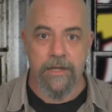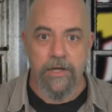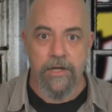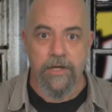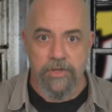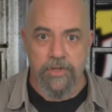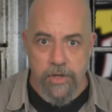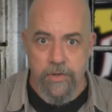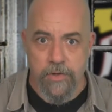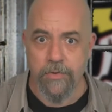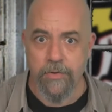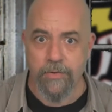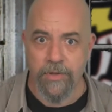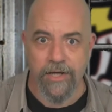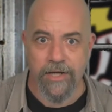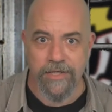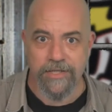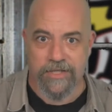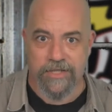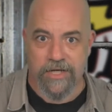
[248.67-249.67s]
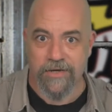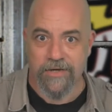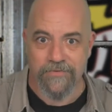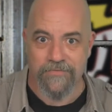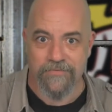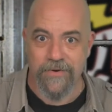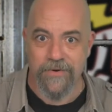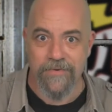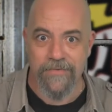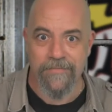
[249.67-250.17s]
do you like
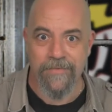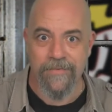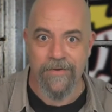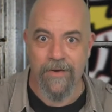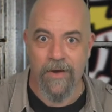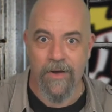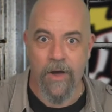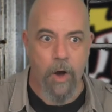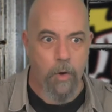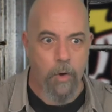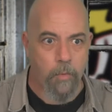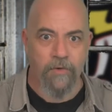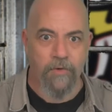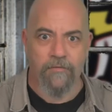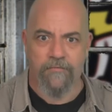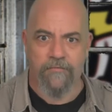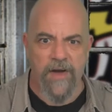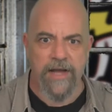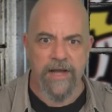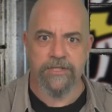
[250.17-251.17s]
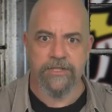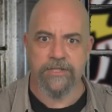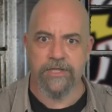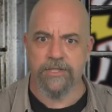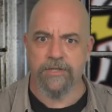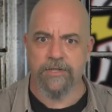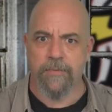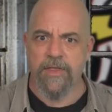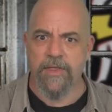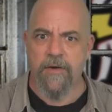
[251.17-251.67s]
children? We'll fetch you
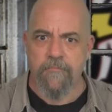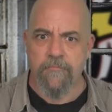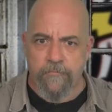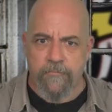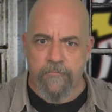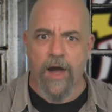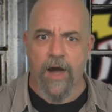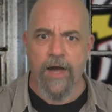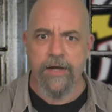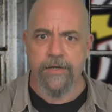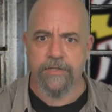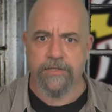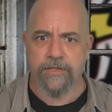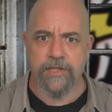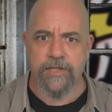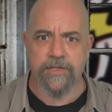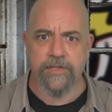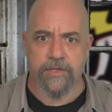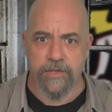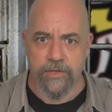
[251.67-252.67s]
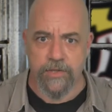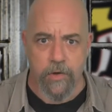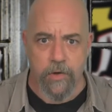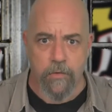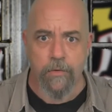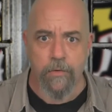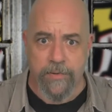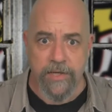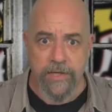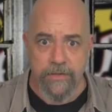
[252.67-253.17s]
some of the finest Eastern
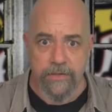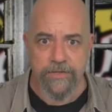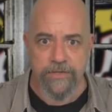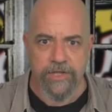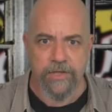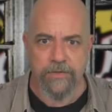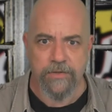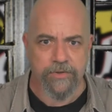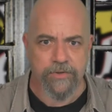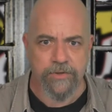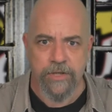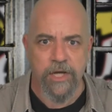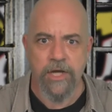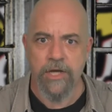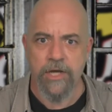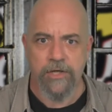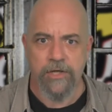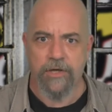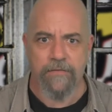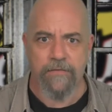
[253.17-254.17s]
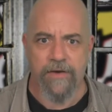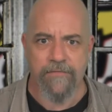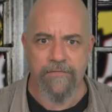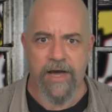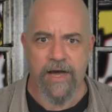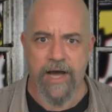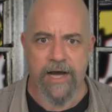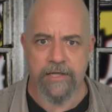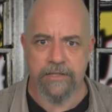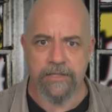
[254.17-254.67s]
European children you've ever
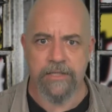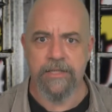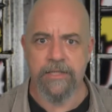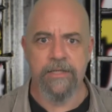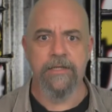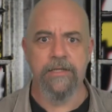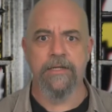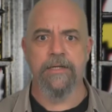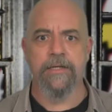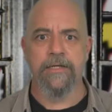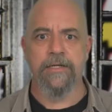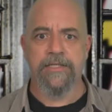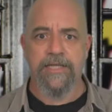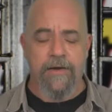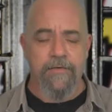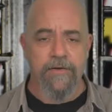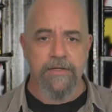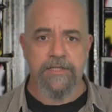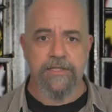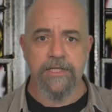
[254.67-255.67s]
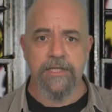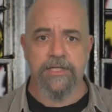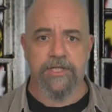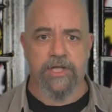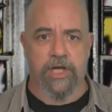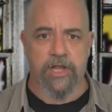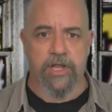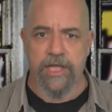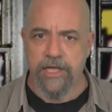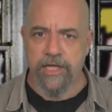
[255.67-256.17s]
had. Guaranteed
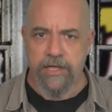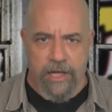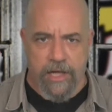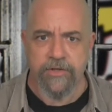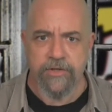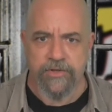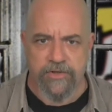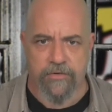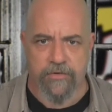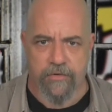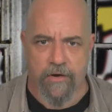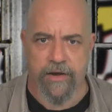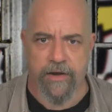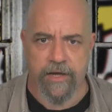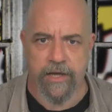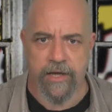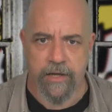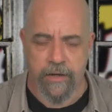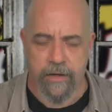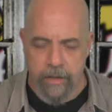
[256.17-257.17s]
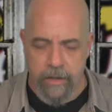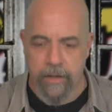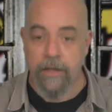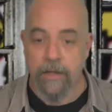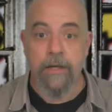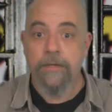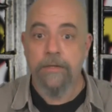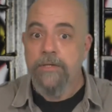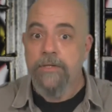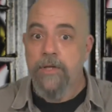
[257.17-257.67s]
clean and crying.
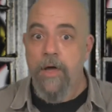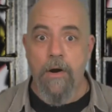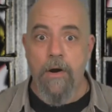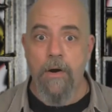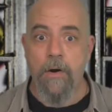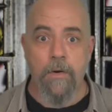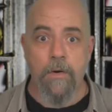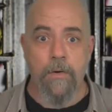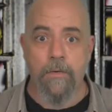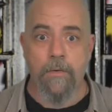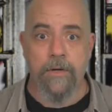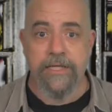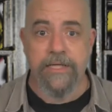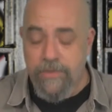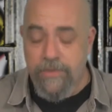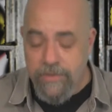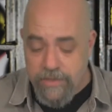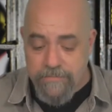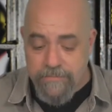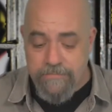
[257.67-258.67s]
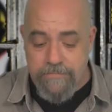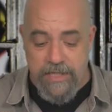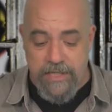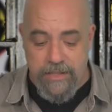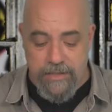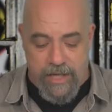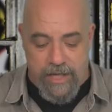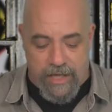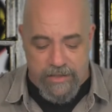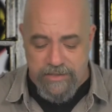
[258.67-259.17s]
No, it doesn't
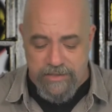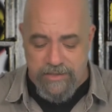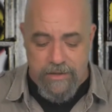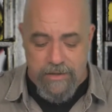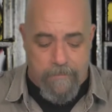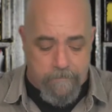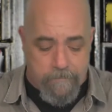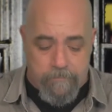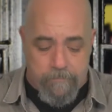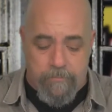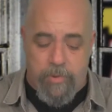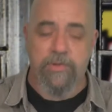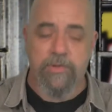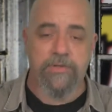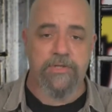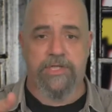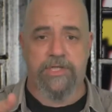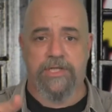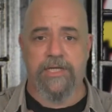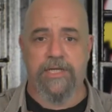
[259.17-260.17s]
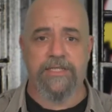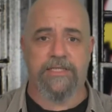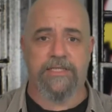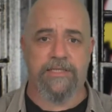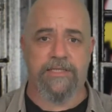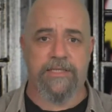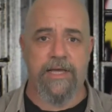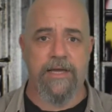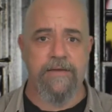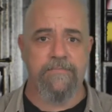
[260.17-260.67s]
mean that. This is a bullshit
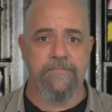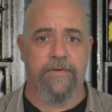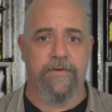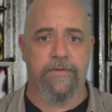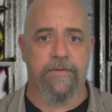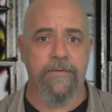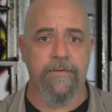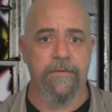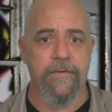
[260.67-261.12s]
statement.